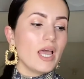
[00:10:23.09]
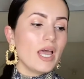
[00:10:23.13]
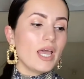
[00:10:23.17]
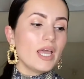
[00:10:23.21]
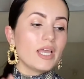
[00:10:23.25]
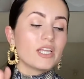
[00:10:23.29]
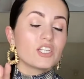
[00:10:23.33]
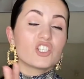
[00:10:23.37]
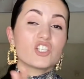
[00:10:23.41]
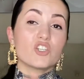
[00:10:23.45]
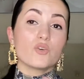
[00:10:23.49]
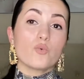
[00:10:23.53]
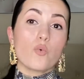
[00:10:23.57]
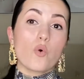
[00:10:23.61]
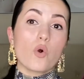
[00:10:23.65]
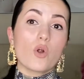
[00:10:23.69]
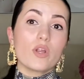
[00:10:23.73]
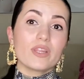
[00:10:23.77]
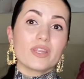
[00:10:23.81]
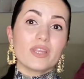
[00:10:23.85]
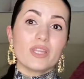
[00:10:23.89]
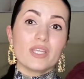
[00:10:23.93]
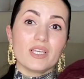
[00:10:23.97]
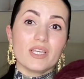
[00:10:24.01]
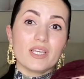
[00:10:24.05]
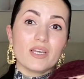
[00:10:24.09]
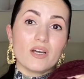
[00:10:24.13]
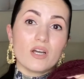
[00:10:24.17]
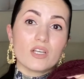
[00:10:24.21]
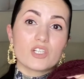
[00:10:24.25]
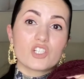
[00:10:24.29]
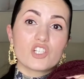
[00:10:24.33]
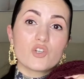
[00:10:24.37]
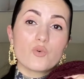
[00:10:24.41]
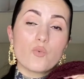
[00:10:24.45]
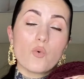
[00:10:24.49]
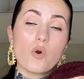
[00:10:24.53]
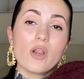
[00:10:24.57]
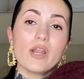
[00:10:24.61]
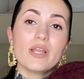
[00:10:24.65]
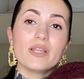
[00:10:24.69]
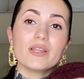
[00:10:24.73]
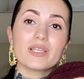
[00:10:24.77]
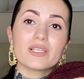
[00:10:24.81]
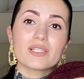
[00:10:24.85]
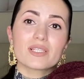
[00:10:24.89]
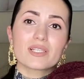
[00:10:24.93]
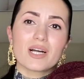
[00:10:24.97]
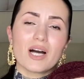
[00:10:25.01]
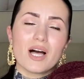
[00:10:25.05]
and she wore in
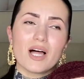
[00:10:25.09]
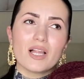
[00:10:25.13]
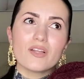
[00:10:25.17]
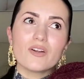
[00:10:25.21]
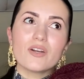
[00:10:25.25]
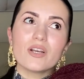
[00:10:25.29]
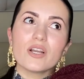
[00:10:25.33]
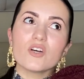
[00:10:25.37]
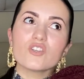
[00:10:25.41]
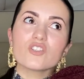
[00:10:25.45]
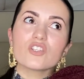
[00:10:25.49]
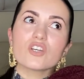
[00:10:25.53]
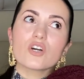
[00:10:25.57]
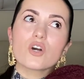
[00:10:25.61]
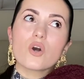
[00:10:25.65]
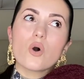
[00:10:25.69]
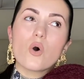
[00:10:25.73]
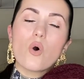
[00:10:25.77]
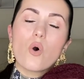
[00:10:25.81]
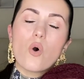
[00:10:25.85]
this color and I was like,